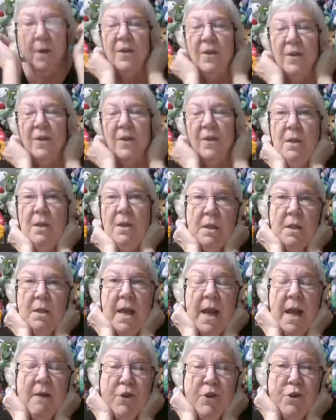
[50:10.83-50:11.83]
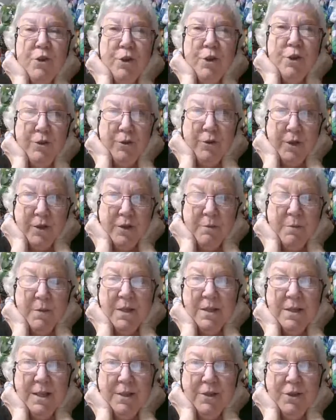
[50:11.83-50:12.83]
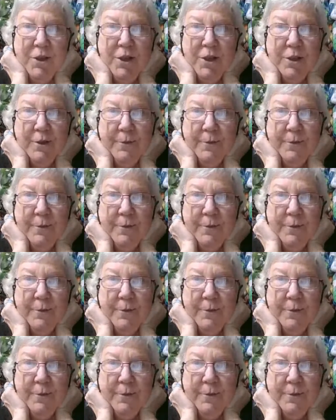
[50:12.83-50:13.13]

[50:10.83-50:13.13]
them to have a good Christmas this year.